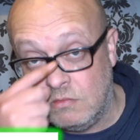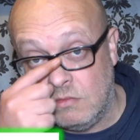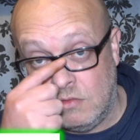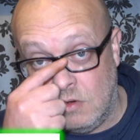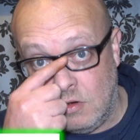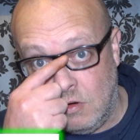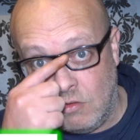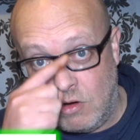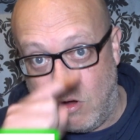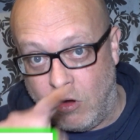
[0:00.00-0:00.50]

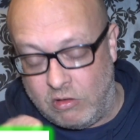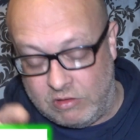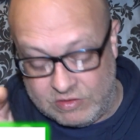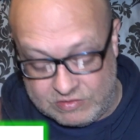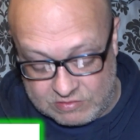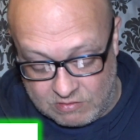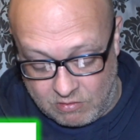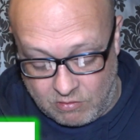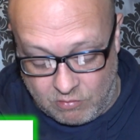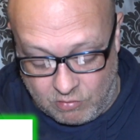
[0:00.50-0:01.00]
you guys
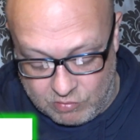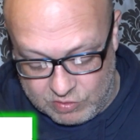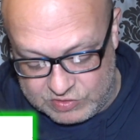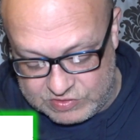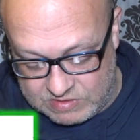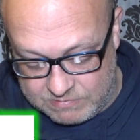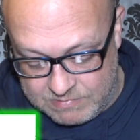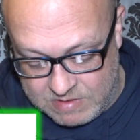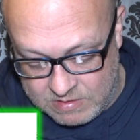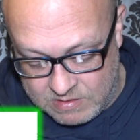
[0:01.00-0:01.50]
are
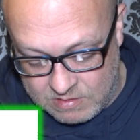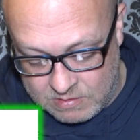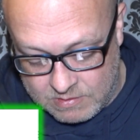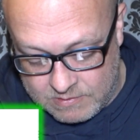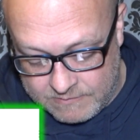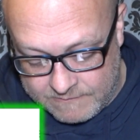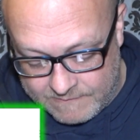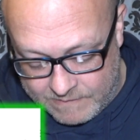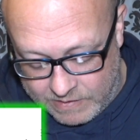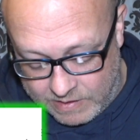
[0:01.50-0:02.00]
awesome.
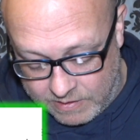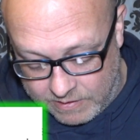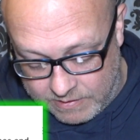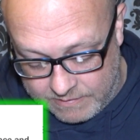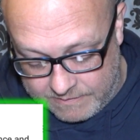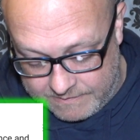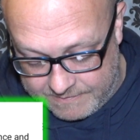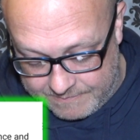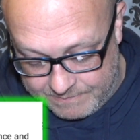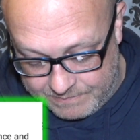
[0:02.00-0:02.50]

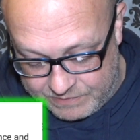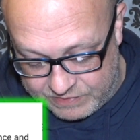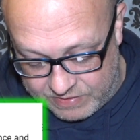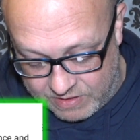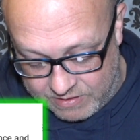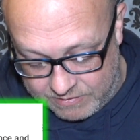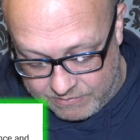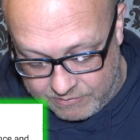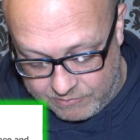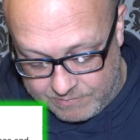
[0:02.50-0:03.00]
Um,
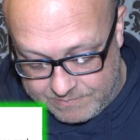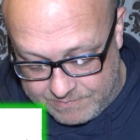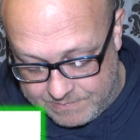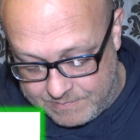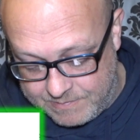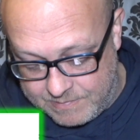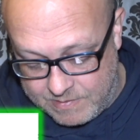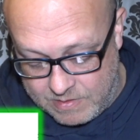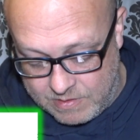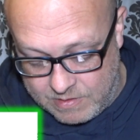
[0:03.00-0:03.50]
so,
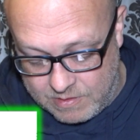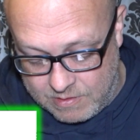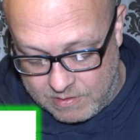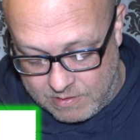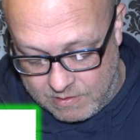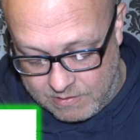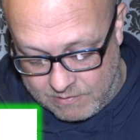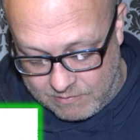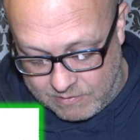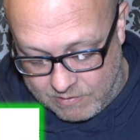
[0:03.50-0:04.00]

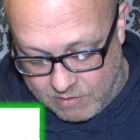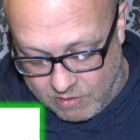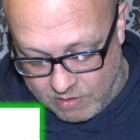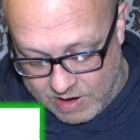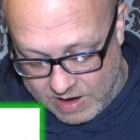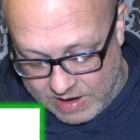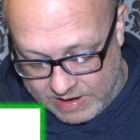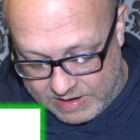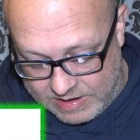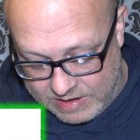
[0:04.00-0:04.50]
got
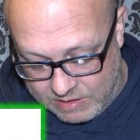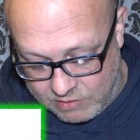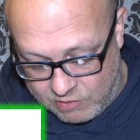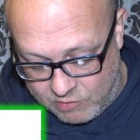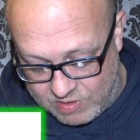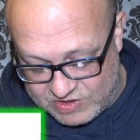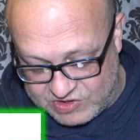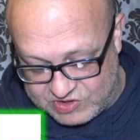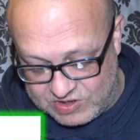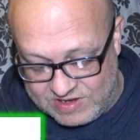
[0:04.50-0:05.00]
a
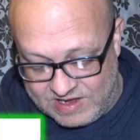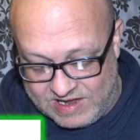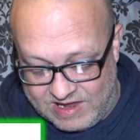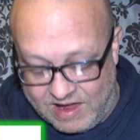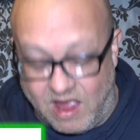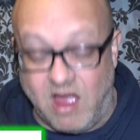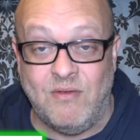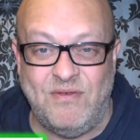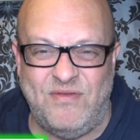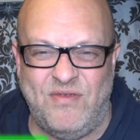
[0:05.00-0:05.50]
question
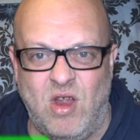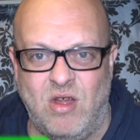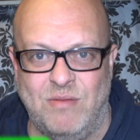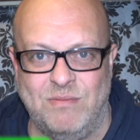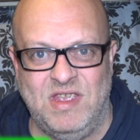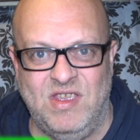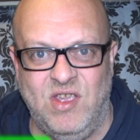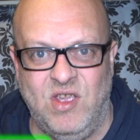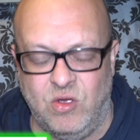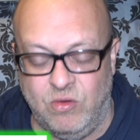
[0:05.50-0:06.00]
here from
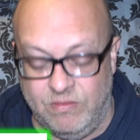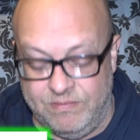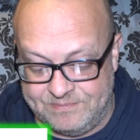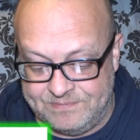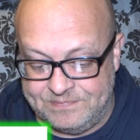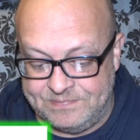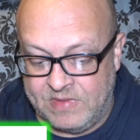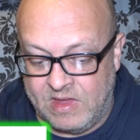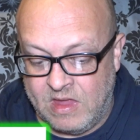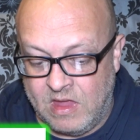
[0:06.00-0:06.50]
you.
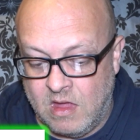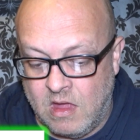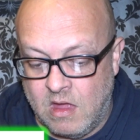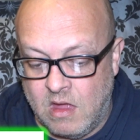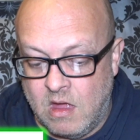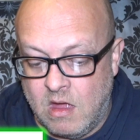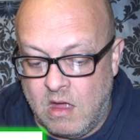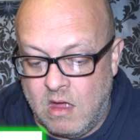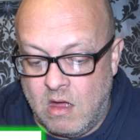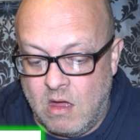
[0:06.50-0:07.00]

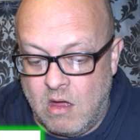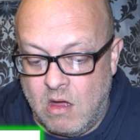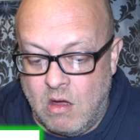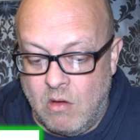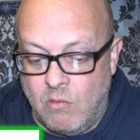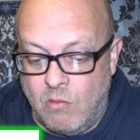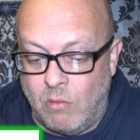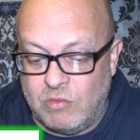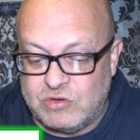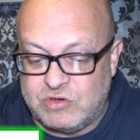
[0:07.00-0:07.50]

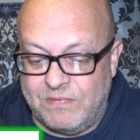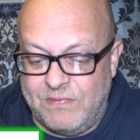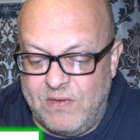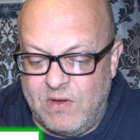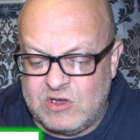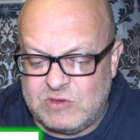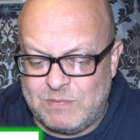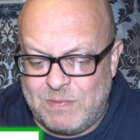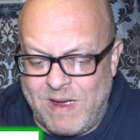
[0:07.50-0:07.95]
What was your first